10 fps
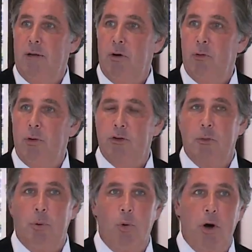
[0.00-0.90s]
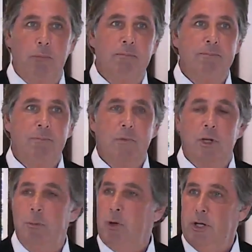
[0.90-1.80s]
level, we support
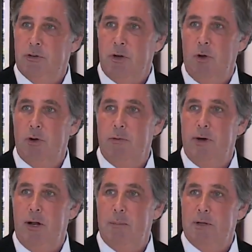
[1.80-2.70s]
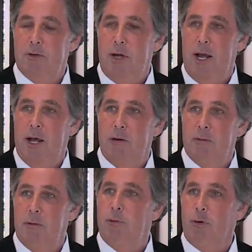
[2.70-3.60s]
community solar developments and
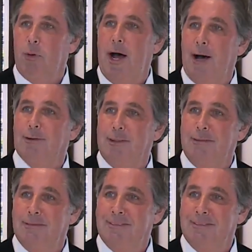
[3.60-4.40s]
affordable housing